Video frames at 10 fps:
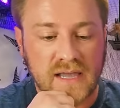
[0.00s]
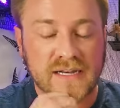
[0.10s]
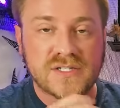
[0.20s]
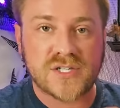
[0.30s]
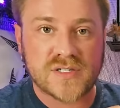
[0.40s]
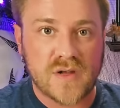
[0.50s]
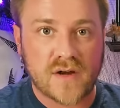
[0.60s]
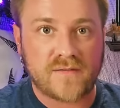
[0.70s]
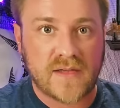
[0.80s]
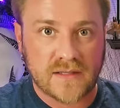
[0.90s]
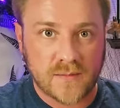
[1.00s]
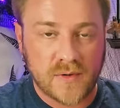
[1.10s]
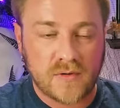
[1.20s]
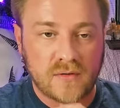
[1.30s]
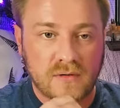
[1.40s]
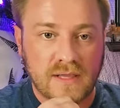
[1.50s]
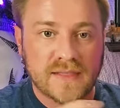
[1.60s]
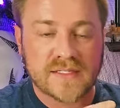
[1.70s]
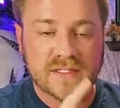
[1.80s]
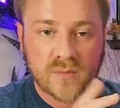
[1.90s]
and it's just not available.
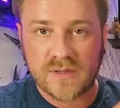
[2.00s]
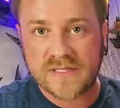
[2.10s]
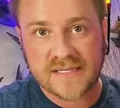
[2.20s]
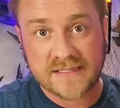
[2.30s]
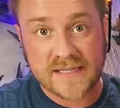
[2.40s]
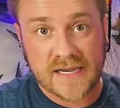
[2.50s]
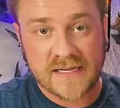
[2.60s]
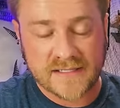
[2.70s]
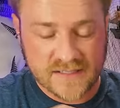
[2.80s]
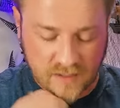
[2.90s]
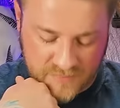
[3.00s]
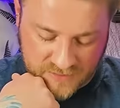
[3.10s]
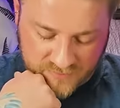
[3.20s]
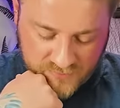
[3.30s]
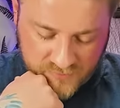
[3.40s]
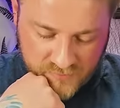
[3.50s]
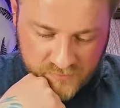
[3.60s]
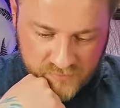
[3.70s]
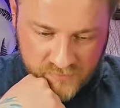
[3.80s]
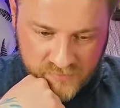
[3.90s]
And this is where this anxiety is coming through.
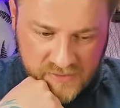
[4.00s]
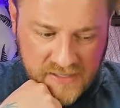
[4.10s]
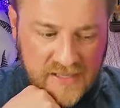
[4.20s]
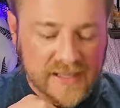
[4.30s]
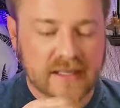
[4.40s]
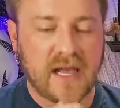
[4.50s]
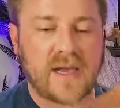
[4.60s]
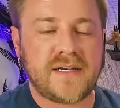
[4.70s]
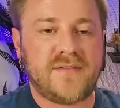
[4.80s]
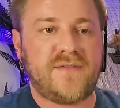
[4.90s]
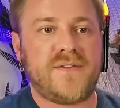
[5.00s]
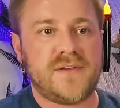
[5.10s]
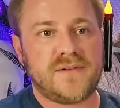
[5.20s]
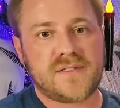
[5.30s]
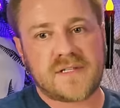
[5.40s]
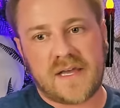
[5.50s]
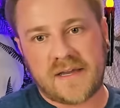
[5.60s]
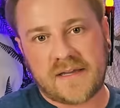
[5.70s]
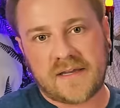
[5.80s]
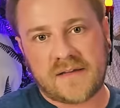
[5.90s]
It kind of feels
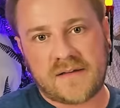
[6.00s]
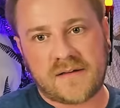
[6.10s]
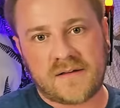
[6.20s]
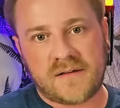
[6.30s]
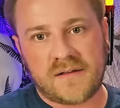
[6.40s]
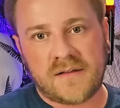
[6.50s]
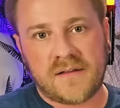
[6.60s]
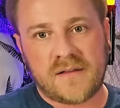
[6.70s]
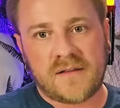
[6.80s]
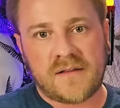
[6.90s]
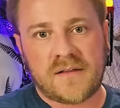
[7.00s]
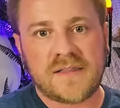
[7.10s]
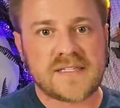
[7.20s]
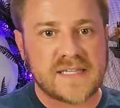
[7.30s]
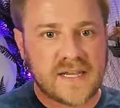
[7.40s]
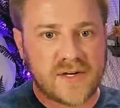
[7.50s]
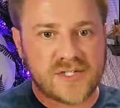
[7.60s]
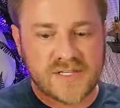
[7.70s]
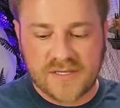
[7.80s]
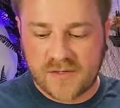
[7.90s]
like this
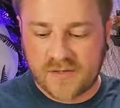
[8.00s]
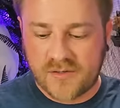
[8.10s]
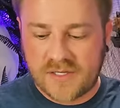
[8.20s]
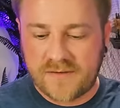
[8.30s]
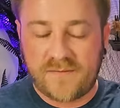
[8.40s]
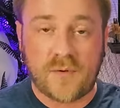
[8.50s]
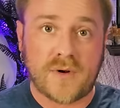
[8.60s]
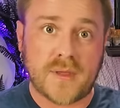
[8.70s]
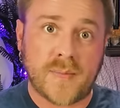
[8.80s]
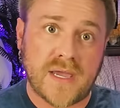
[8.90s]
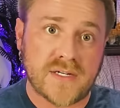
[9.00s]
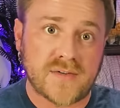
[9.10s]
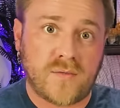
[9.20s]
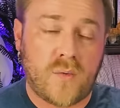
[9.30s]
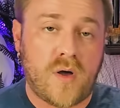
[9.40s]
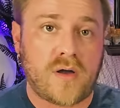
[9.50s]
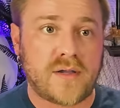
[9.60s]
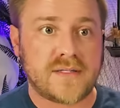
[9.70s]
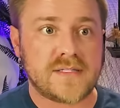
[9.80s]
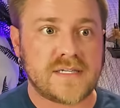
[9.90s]
energy that you're looking for in the Page of
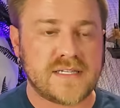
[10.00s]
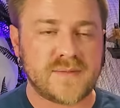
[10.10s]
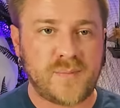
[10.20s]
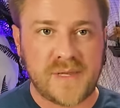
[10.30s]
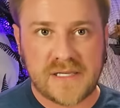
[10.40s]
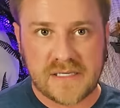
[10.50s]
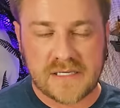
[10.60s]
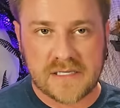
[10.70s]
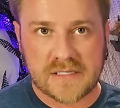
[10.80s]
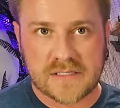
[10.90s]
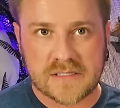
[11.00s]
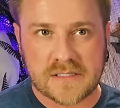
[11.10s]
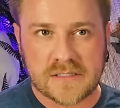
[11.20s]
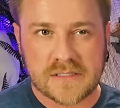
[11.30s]
Wands is being,